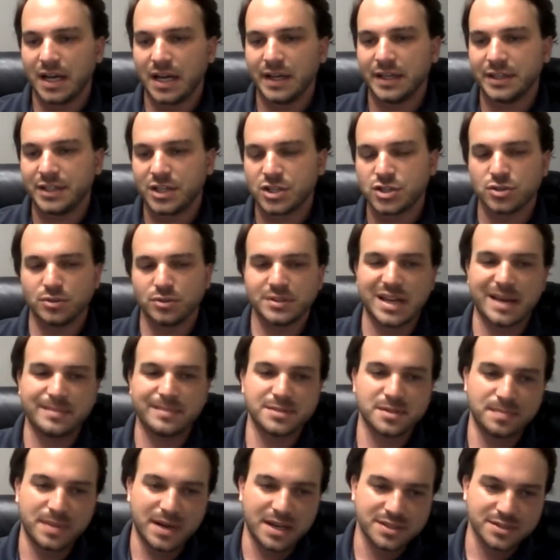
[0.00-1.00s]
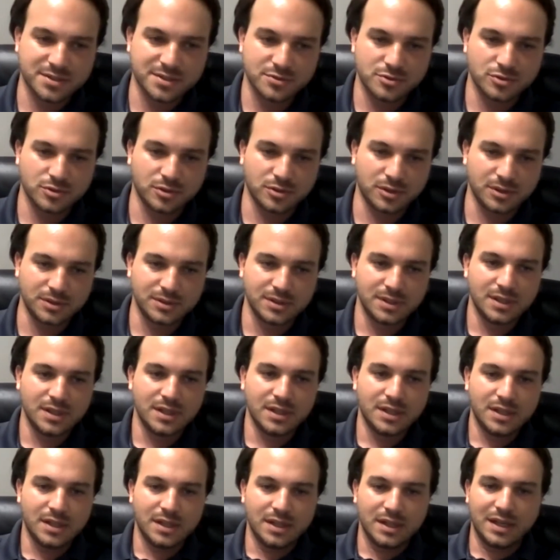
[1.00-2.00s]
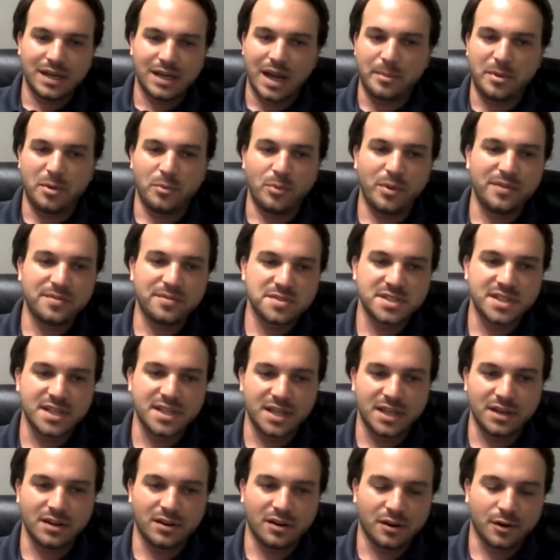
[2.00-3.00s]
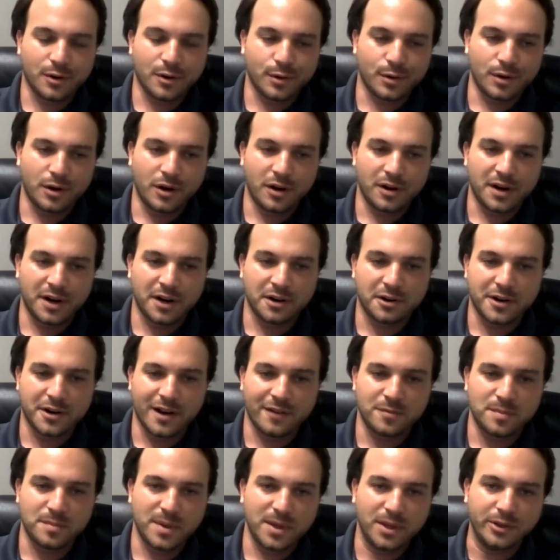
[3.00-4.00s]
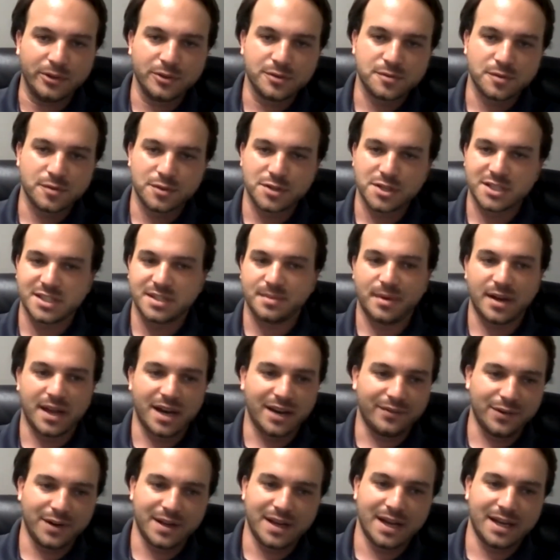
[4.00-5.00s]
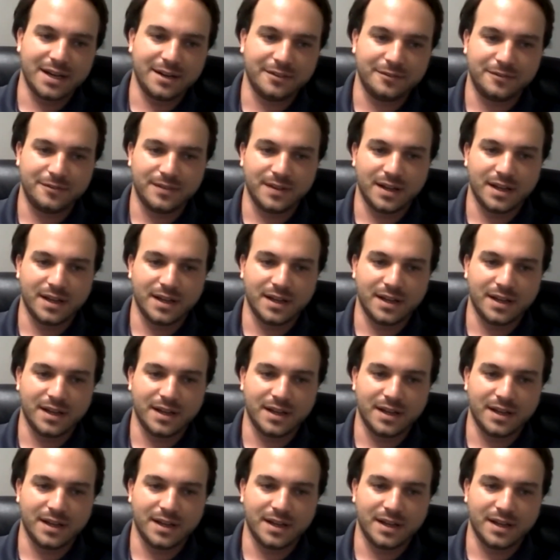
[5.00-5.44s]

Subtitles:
additional types of pest control, I mean, we've seen our aircraft being used for just about every kind of